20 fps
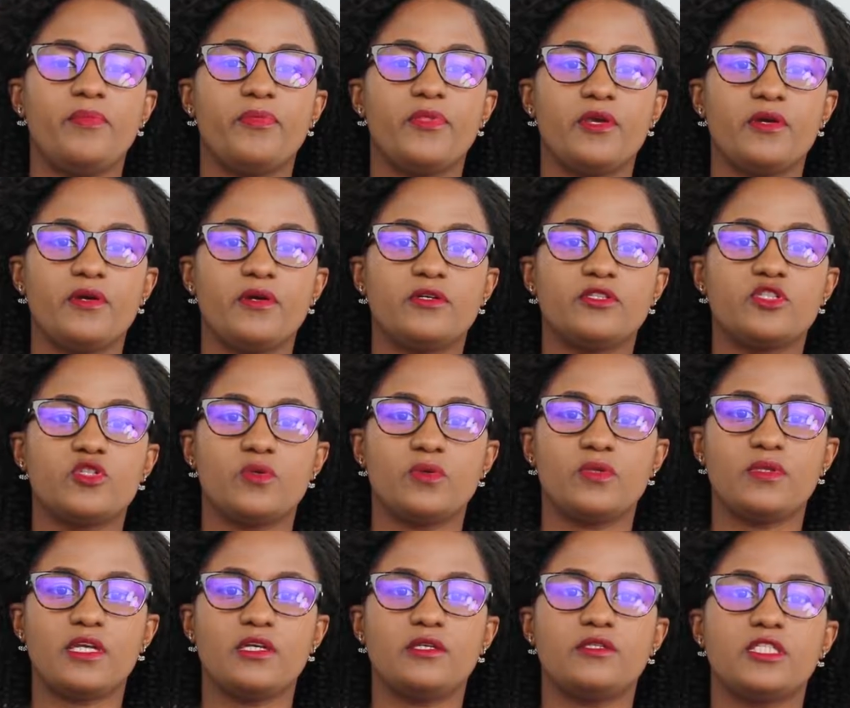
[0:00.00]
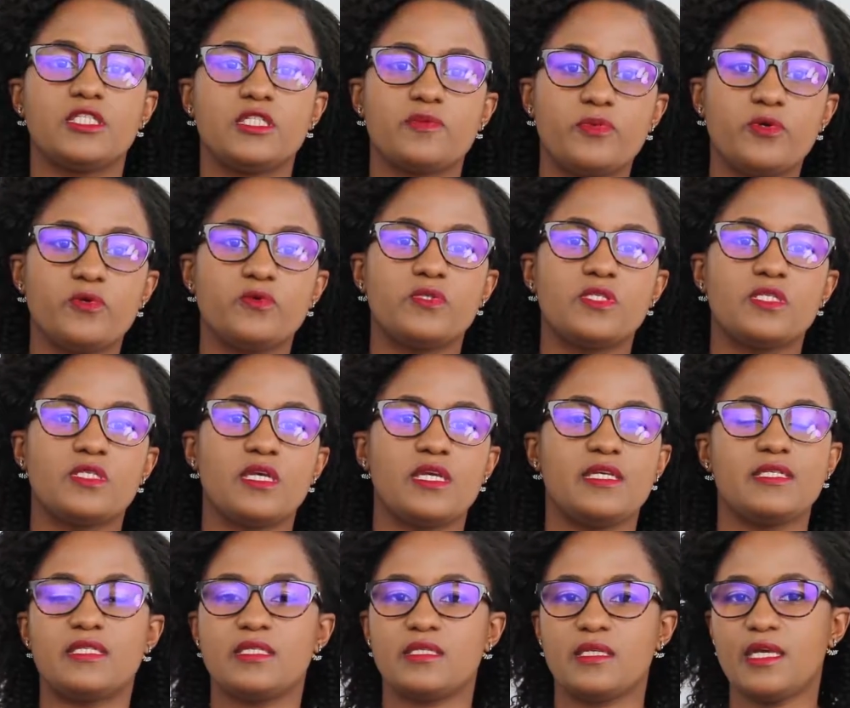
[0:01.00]
their disputes
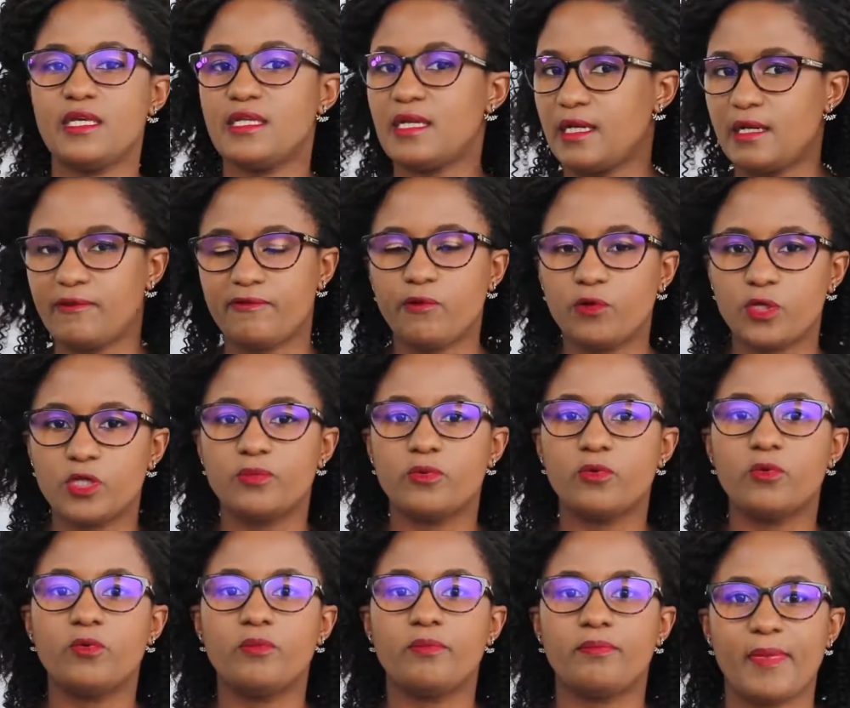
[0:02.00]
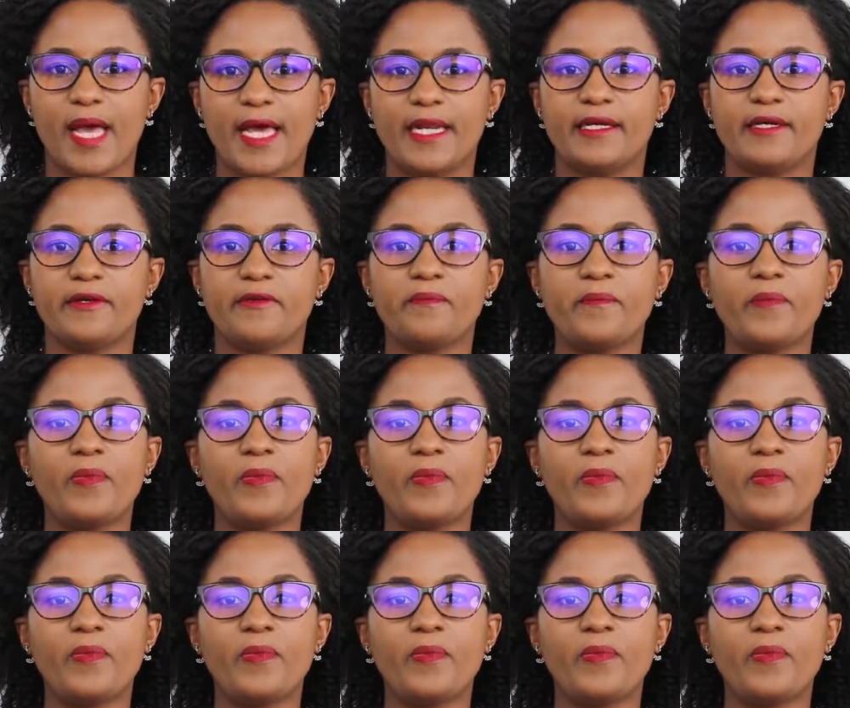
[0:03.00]
is in an affordable manner.